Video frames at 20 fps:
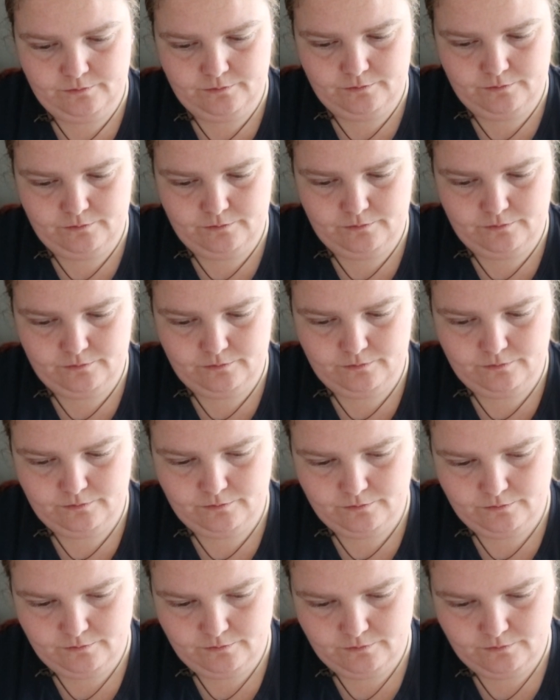
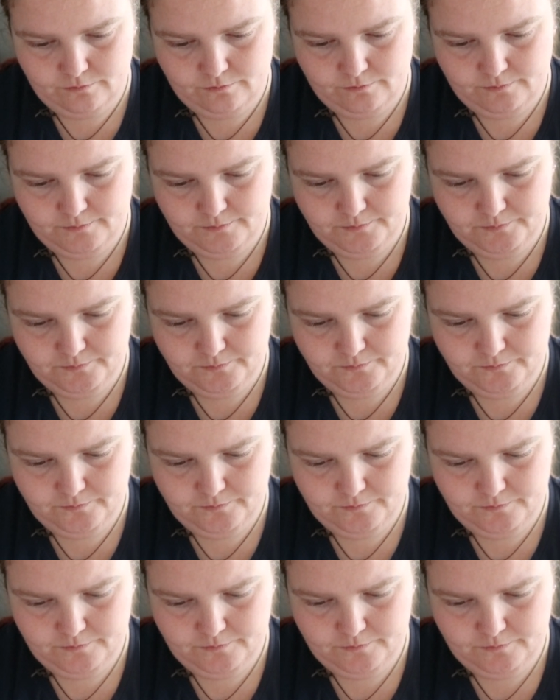
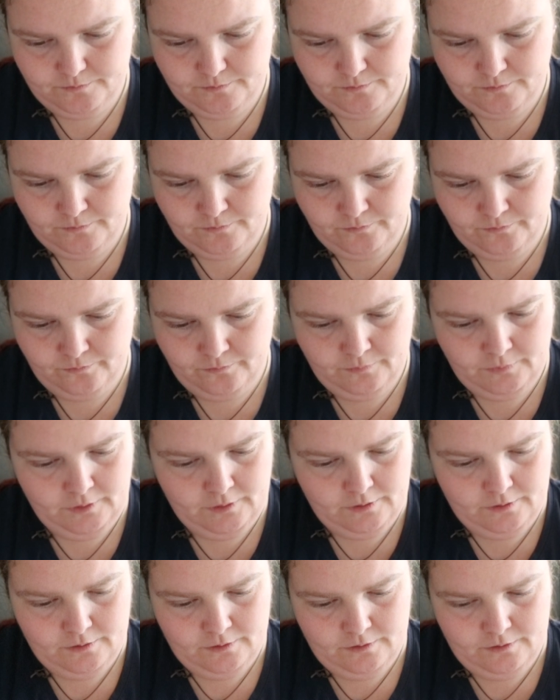
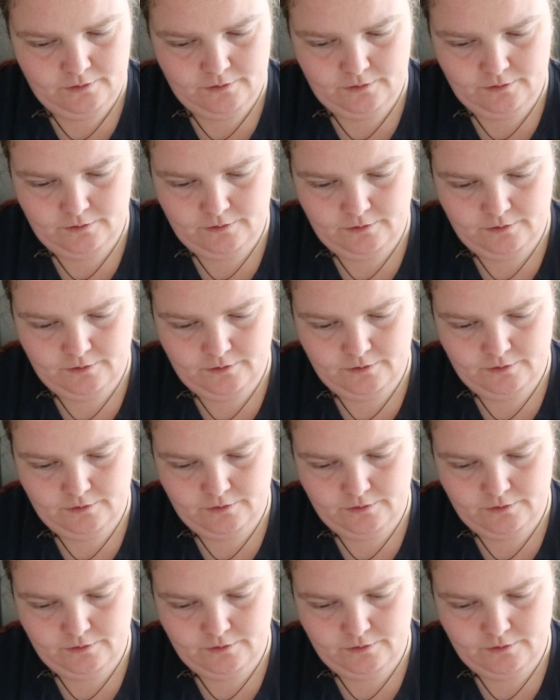(silence)